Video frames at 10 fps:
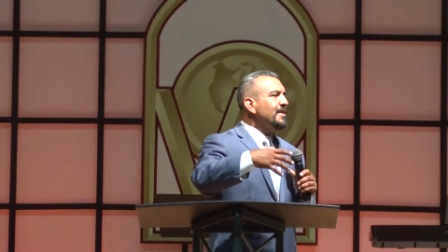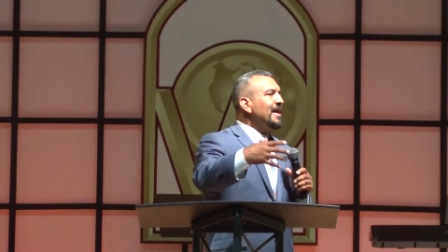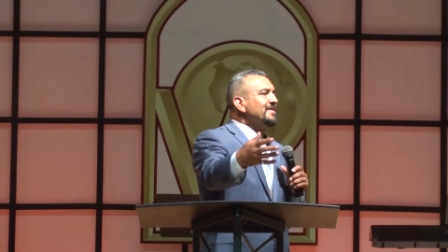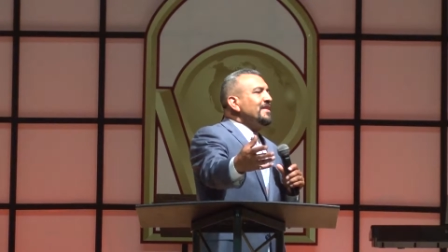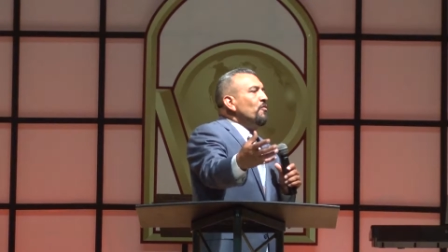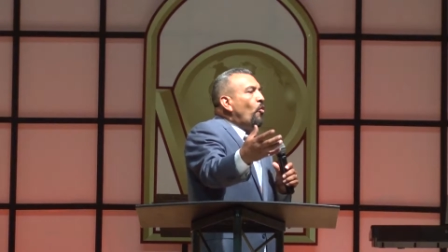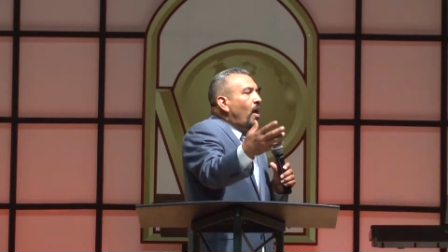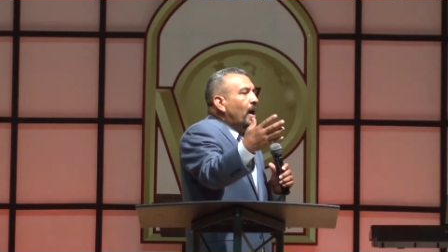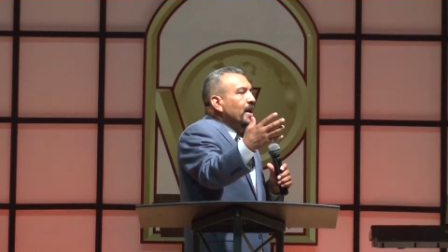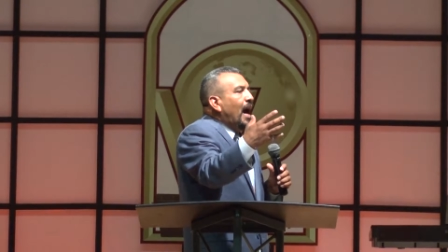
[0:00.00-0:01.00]
doesn't
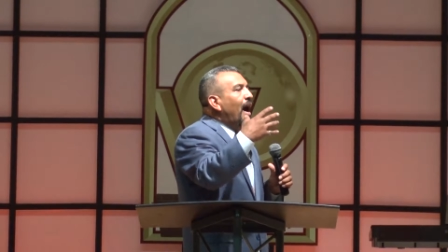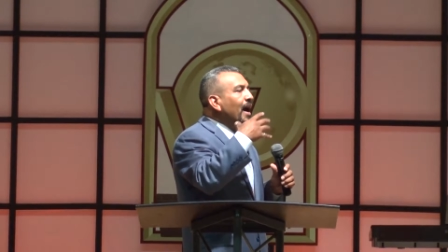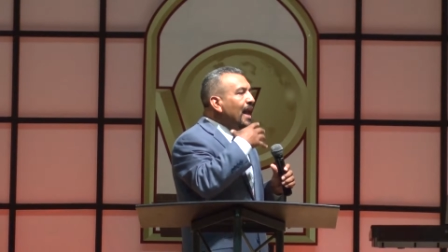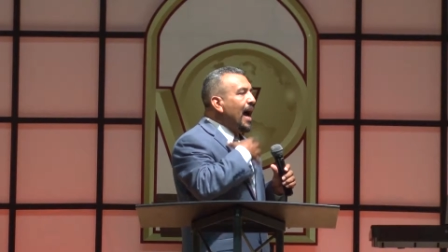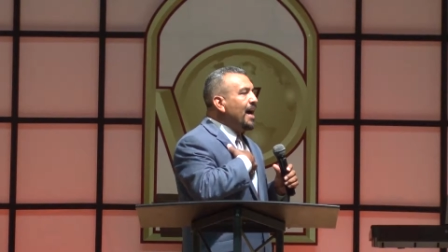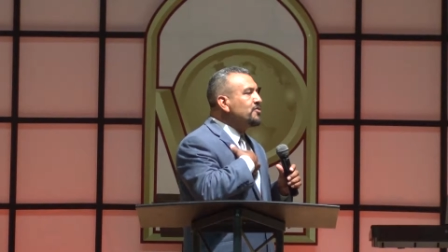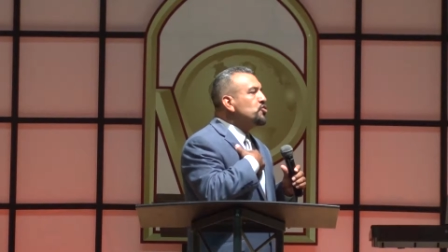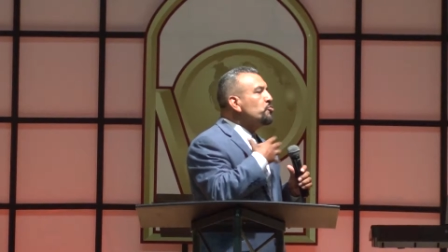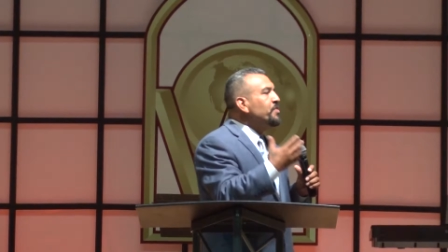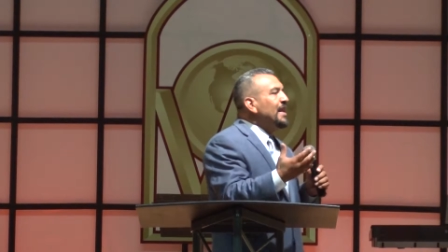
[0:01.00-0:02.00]
want our lives
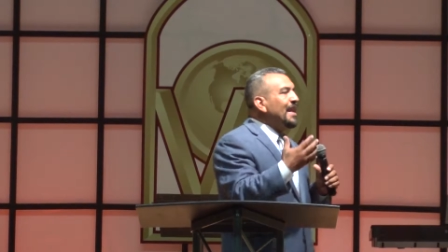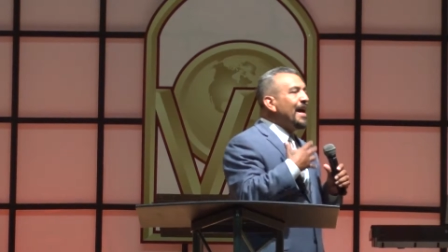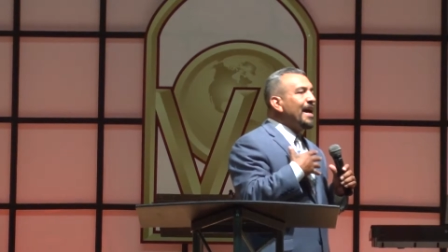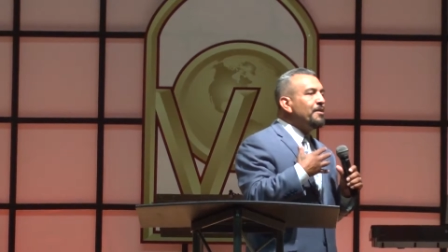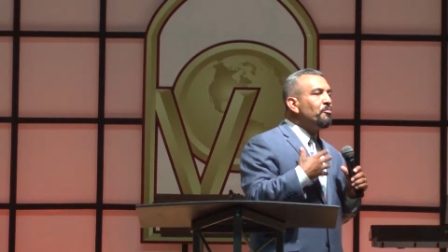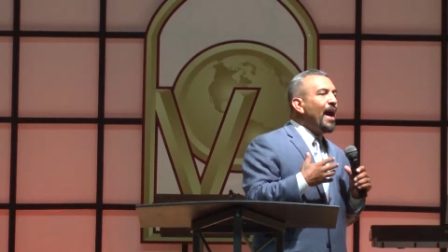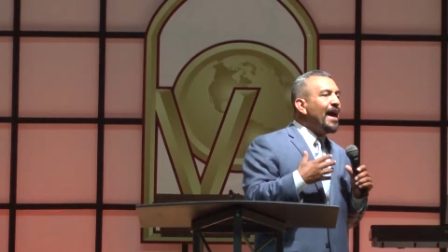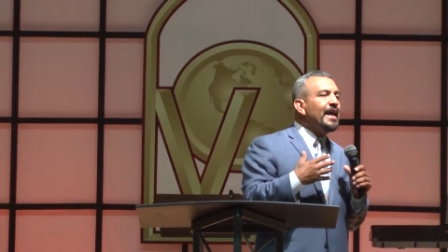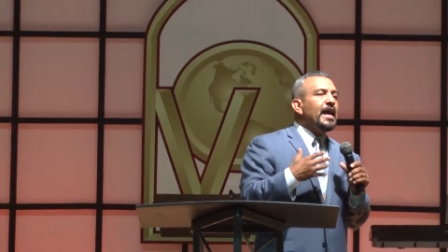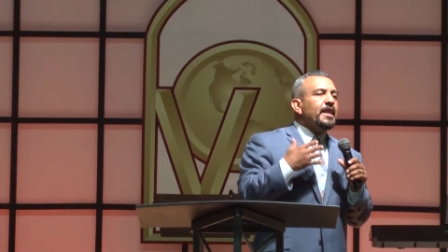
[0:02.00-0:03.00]
to be led
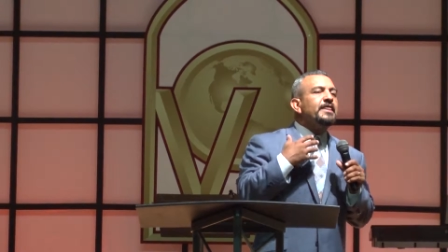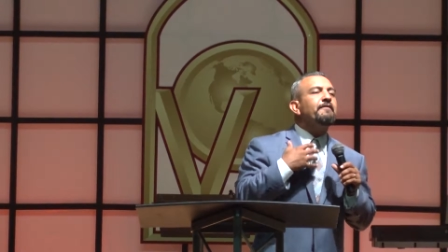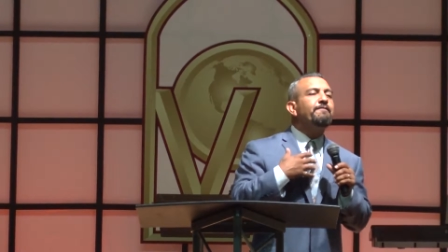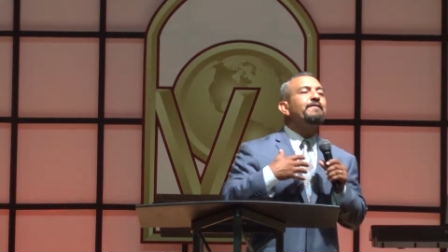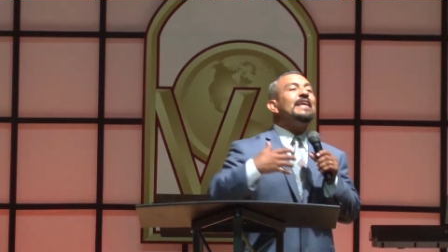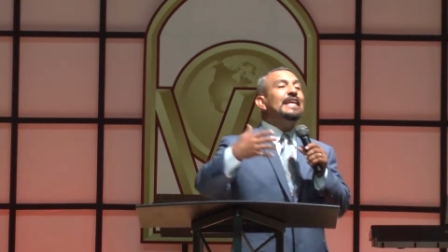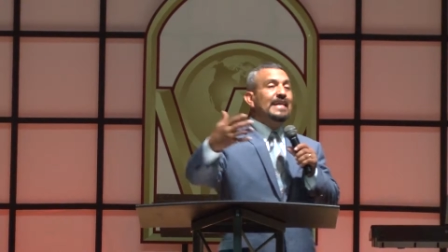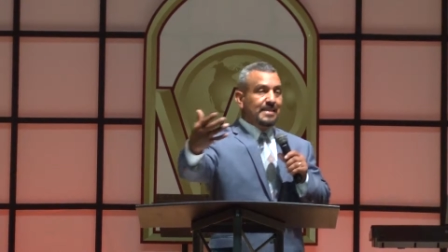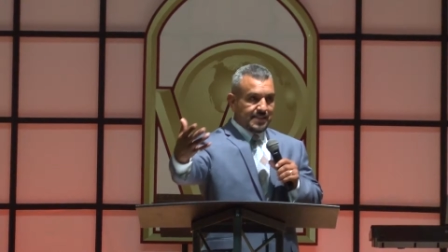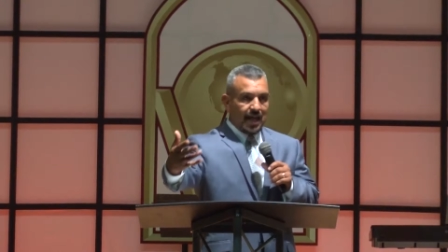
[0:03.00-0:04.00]
by the
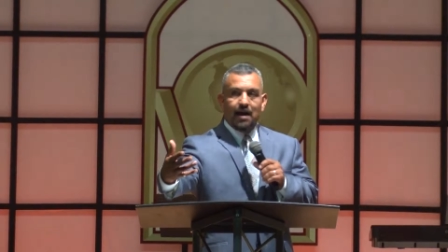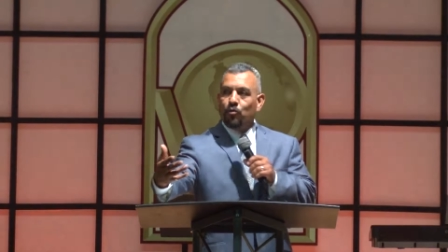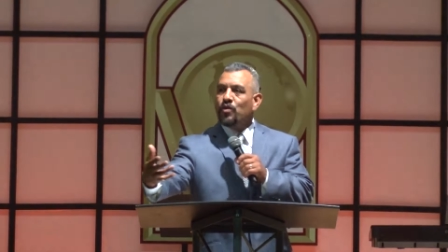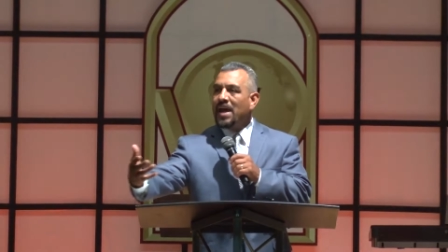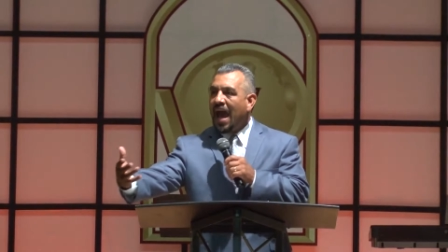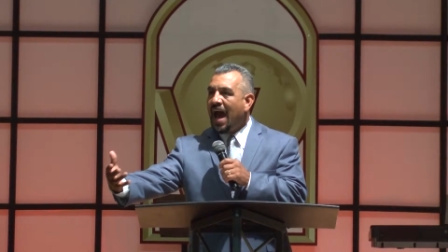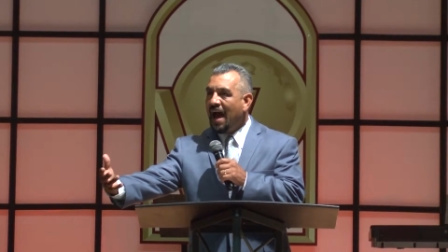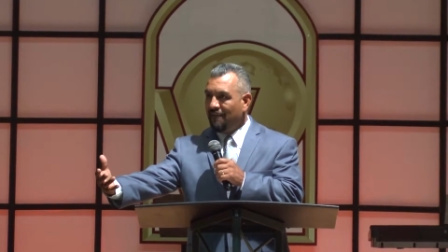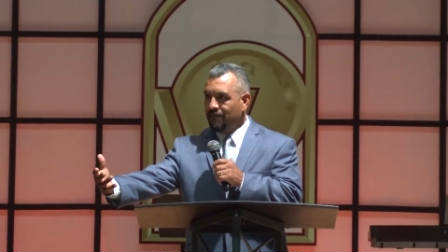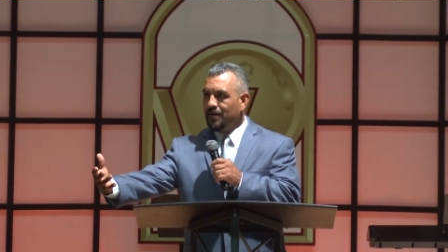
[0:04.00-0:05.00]
feelings that we have.